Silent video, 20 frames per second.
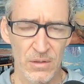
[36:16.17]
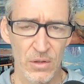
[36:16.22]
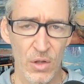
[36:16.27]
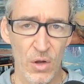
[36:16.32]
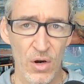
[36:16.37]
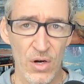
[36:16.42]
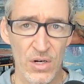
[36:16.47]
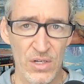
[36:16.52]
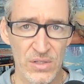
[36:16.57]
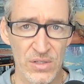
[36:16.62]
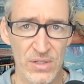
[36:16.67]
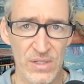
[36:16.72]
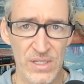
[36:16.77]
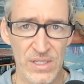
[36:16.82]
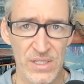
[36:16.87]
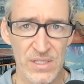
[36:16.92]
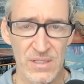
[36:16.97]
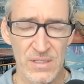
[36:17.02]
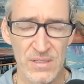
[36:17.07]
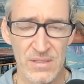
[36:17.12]
large
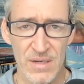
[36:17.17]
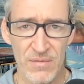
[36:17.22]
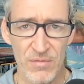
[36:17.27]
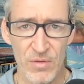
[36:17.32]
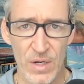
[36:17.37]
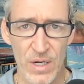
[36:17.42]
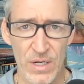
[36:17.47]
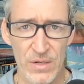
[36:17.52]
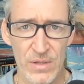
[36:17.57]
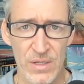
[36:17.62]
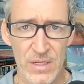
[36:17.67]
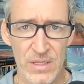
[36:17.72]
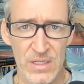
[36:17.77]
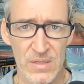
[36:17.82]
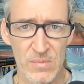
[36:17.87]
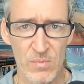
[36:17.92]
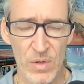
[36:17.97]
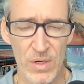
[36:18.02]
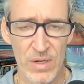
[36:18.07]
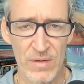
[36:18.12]
list, several hundred at
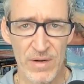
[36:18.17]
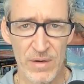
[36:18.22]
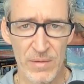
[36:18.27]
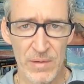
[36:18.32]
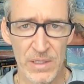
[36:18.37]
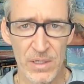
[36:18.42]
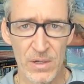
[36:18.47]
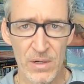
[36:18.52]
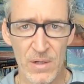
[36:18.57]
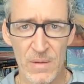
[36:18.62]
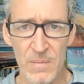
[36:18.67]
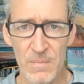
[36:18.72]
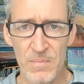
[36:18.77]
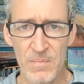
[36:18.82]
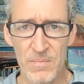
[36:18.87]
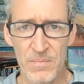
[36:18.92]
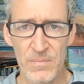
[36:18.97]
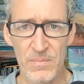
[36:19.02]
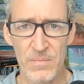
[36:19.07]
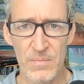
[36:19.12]
this point, if I recall,
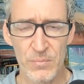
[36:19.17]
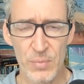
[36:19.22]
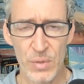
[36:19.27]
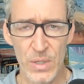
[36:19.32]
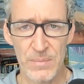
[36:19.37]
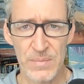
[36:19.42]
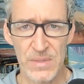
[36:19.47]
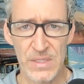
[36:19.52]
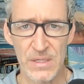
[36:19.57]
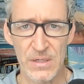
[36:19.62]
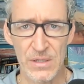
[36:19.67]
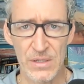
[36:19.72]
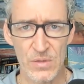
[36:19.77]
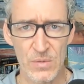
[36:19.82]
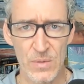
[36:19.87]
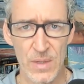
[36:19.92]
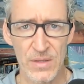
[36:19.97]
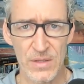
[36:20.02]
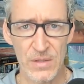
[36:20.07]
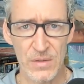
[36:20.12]
prep
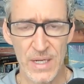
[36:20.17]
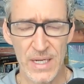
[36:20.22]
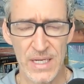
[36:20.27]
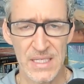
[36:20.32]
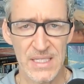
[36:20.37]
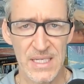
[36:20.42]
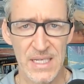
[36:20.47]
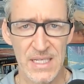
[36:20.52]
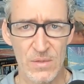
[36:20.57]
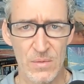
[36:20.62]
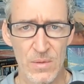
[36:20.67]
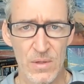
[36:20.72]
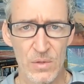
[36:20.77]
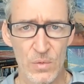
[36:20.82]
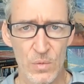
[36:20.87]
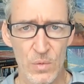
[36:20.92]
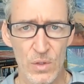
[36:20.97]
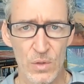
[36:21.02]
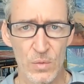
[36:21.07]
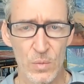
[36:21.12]
centers around the United States,
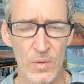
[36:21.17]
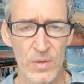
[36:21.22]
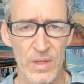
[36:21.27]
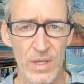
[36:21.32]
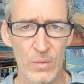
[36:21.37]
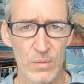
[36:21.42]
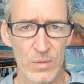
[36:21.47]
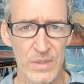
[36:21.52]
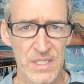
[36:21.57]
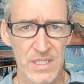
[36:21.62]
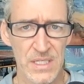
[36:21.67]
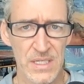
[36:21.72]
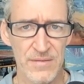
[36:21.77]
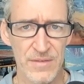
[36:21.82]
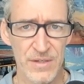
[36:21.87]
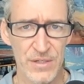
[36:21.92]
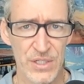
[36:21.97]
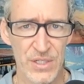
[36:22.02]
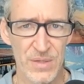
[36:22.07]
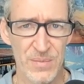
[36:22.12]
around the world, where they'll
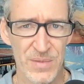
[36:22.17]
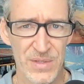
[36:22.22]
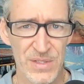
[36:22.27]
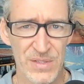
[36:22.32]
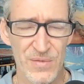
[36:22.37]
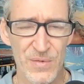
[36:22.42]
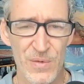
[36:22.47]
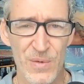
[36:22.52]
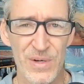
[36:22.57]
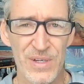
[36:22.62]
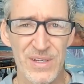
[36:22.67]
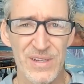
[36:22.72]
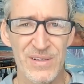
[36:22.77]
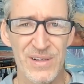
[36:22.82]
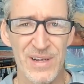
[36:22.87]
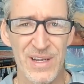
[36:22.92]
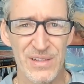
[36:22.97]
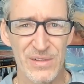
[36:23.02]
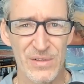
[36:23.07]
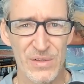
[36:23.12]
receive your shipments for
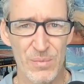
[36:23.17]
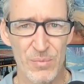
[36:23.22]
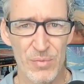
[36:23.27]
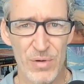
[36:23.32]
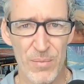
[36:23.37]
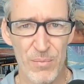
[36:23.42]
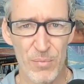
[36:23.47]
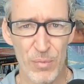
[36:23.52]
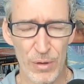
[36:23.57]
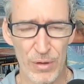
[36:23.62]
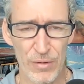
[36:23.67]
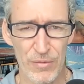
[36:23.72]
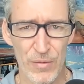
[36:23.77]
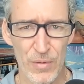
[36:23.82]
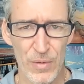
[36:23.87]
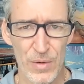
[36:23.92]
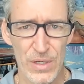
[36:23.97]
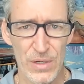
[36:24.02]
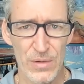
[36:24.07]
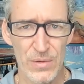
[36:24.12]
you and do the prep work
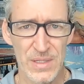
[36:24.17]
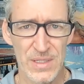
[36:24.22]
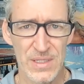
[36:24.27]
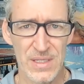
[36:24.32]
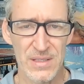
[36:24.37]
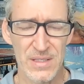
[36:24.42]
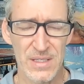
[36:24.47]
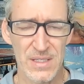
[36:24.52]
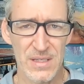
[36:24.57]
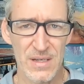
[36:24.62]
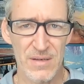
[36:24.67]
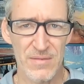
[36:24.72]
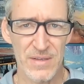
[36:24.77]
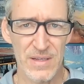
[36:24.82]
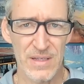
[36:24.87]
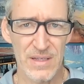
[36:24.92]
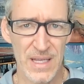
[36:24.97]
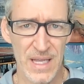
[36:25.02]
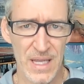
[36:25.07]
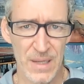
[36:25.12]
for you and send the
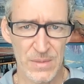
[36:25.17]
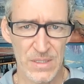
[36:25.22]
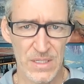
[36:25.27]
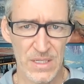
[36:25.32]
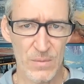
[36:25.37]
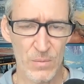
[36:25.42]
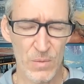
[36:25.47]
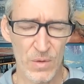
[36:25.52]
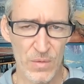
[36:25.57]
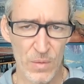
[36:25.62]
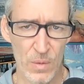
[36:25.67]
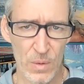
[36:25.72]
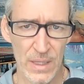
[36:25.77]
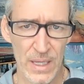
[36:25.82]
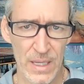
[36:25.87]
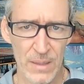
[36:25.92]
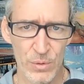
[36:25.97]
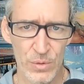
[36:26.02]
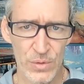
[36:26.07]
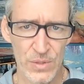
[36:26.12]
stuff into Amazon with your
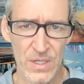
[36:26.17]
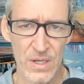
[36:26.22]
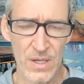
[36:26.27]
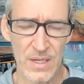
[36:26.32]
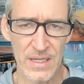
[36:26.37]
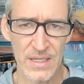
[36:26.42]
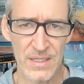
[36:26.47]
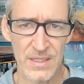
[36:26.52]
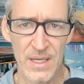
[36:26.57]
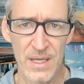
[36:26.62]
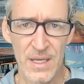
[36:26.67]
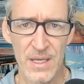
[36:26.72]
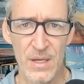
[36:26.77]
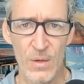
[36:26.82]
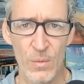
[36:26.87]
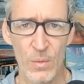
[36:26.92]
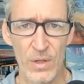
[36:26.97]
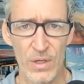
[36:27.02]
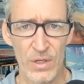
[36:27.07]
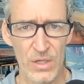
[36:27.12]
labels on it.
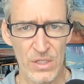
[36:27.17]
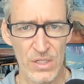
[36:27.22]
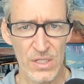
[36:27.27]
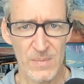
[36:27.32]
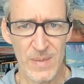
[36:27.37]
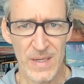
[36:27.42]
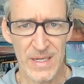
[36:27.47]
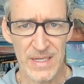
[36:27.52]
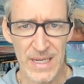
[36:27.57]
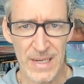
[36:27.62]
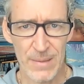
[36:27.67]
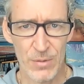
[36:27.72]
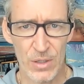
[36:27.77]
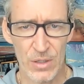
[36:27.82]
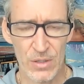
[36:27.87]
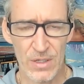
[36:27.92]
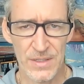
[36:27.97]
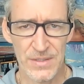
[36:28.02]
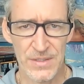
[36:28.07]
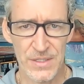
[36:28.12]
Well, it could just be a
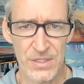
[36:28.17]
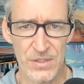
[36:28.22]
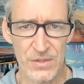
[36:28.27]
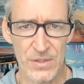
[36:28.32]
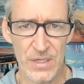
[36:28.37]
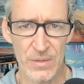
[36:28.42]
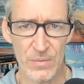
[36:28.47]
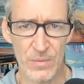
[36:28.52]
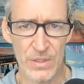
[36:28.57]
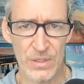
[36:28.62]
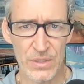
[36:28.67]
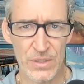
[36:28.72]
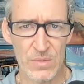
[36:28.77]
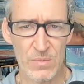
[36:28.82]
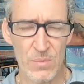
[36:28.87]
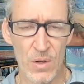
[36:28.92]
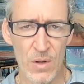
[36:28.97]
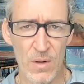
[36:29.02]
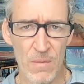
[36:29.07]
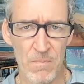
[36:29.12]
neighbor across the street when you're
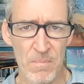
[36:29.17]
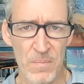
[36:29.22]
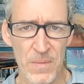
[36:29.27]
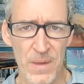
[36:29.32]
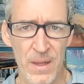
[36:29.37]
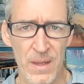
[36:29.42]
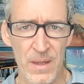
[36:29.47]
small.